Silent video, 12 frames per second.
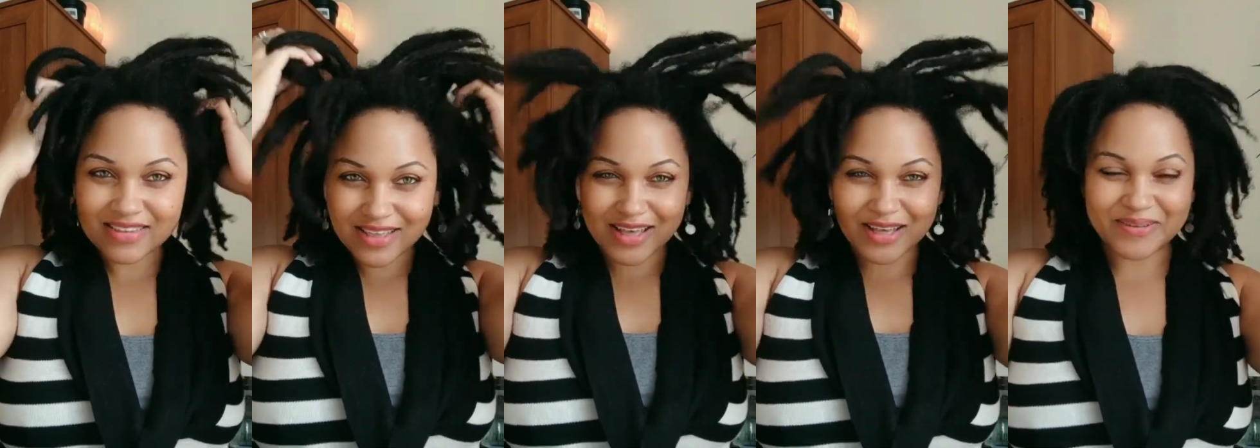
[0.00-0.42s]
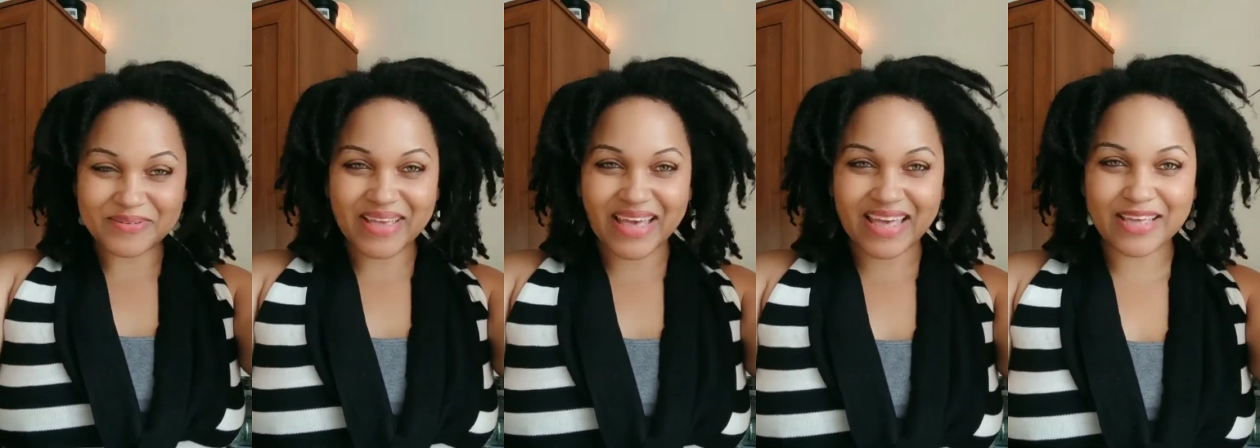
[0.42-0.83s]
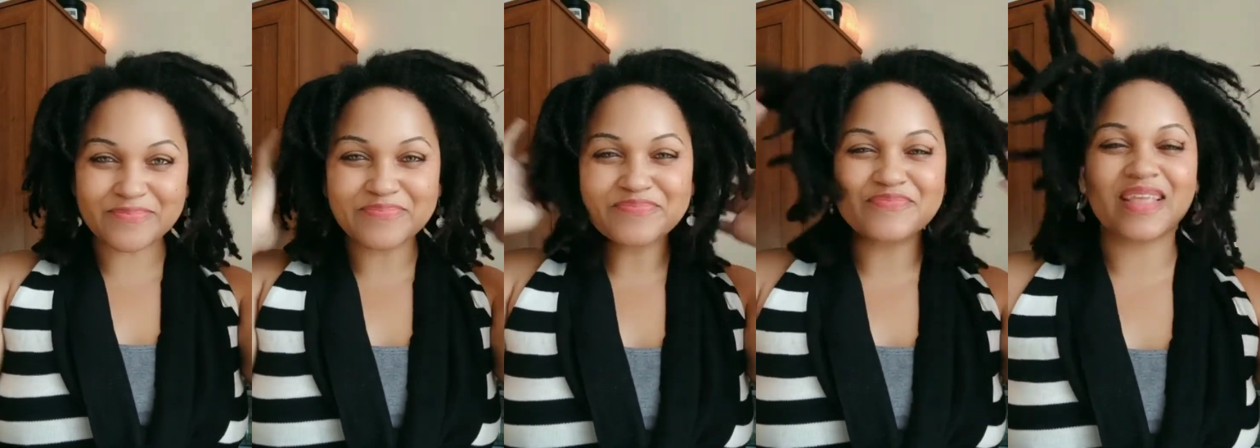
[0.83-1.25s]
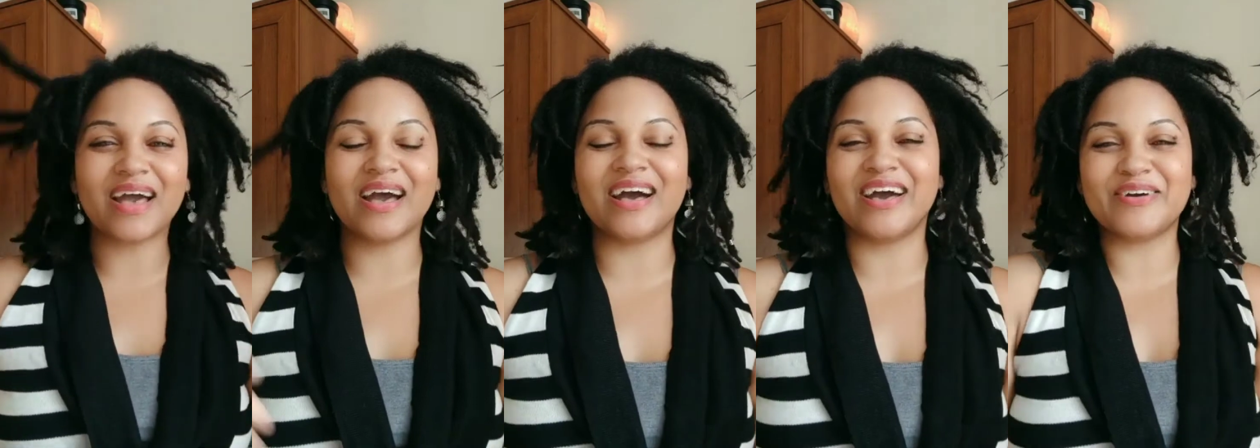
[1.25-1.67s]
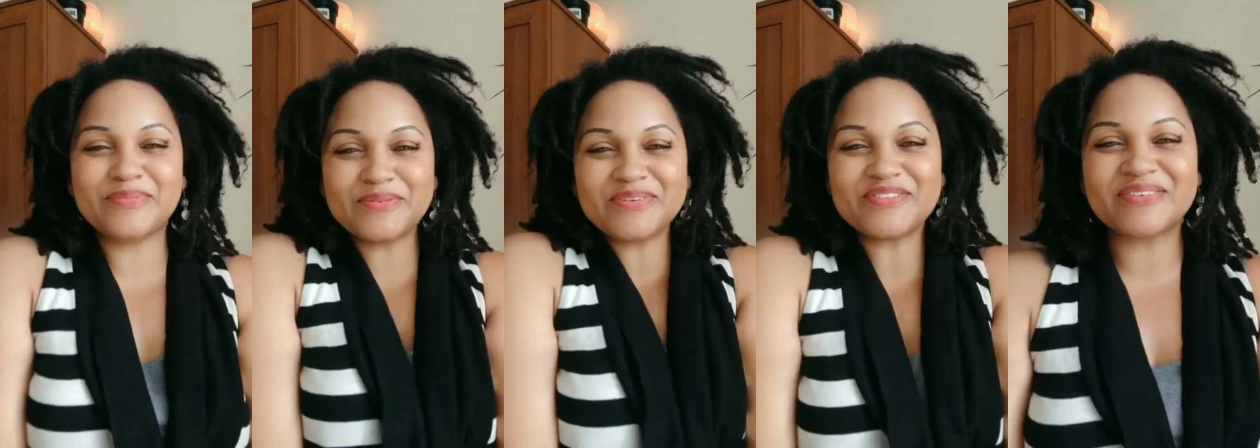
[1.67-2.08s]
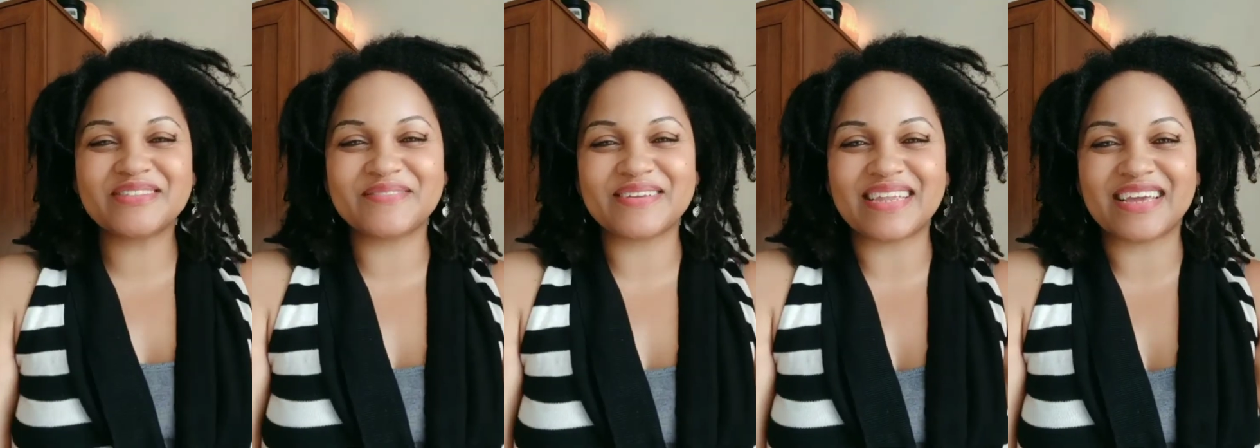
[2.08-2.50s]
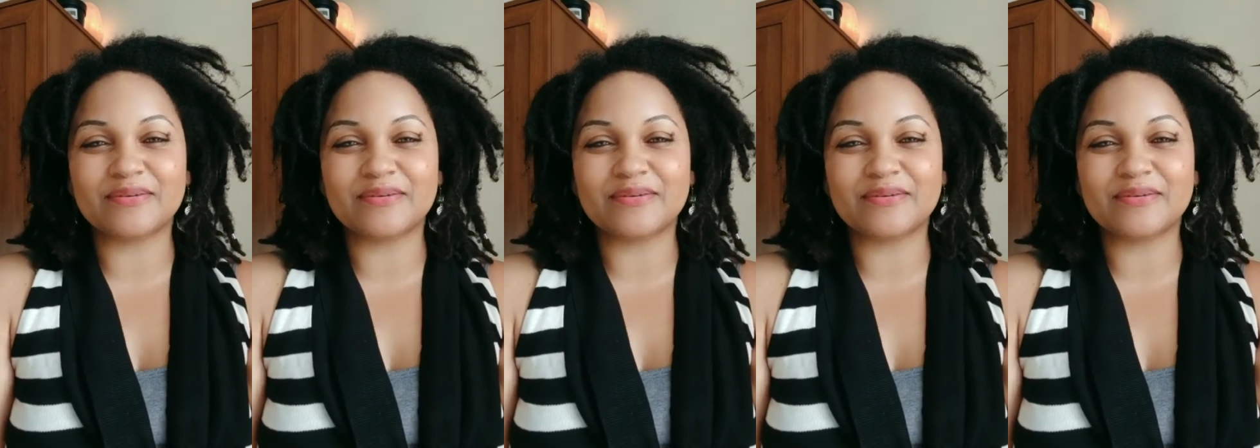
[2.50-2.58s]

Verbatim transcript: Okay? I hope you enjoyed the video.